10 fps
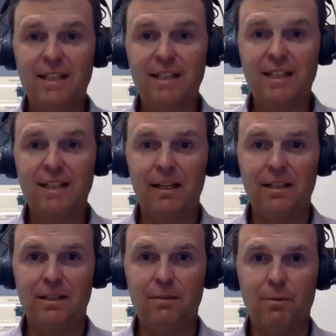in
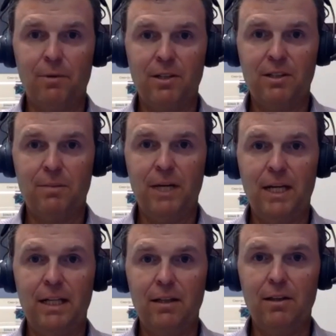athletes that were
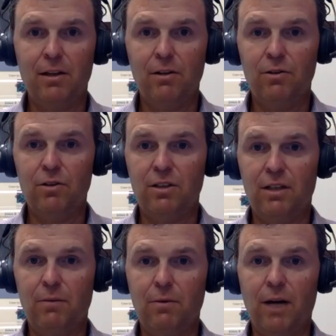participating than those
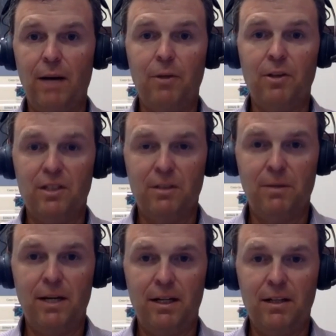that were not
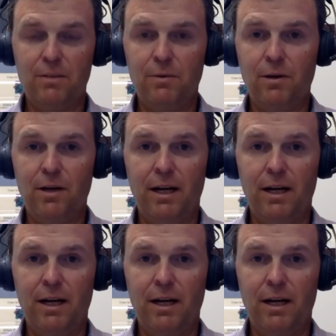participating in sport.